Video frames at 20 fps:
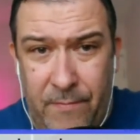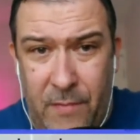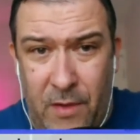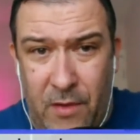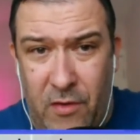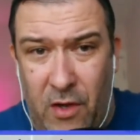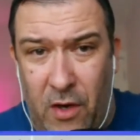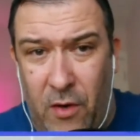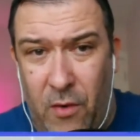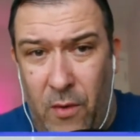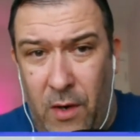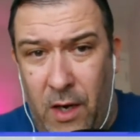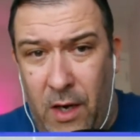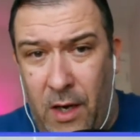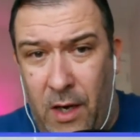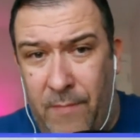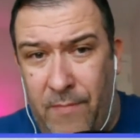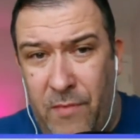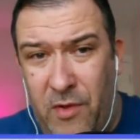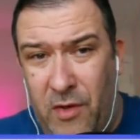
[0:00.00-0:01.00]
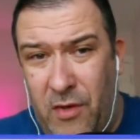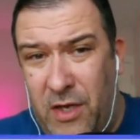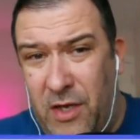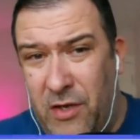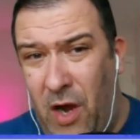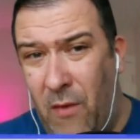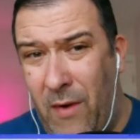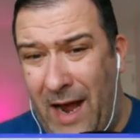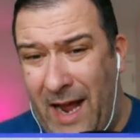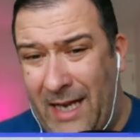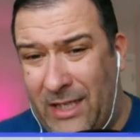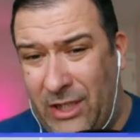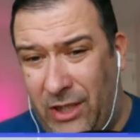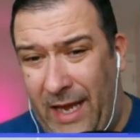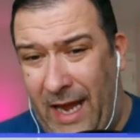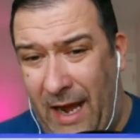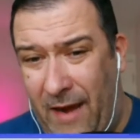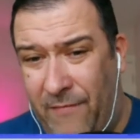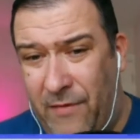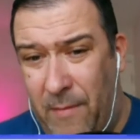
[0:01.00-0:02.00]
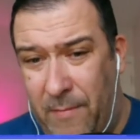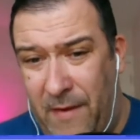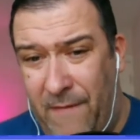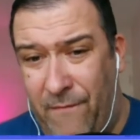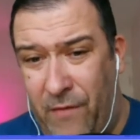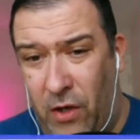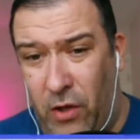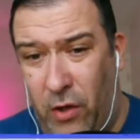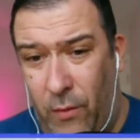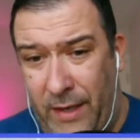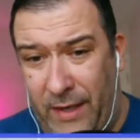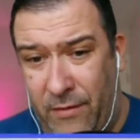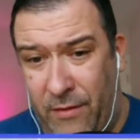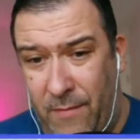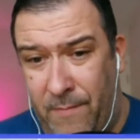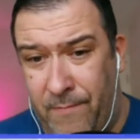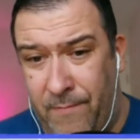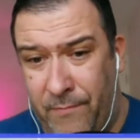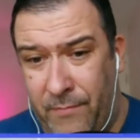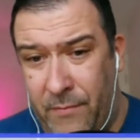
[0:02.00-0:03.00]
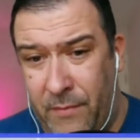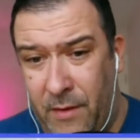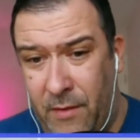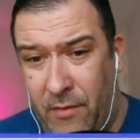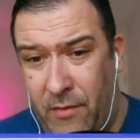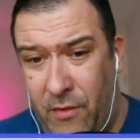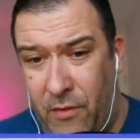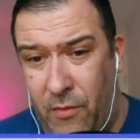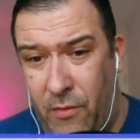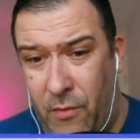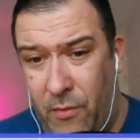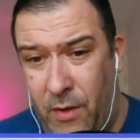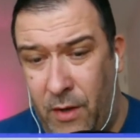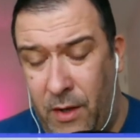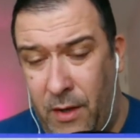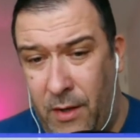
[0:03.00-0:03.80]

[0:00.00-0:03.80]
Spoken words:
So you don't actually have to be following them to